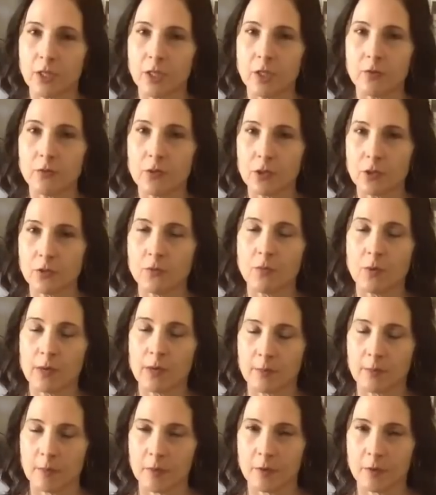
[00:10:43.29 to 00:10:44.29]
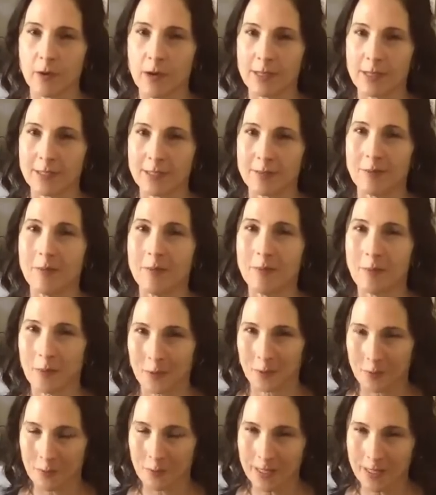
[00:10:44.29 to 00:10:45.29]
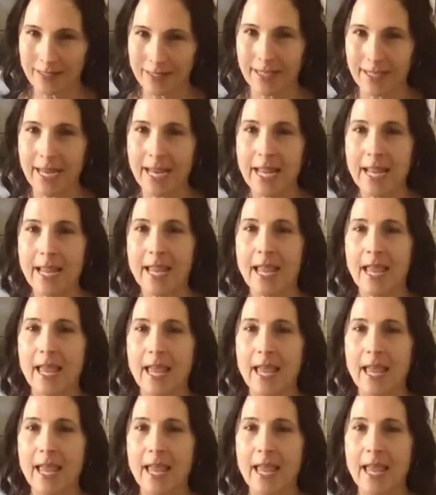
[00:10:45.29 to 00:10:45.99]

you do want to progress more quickly,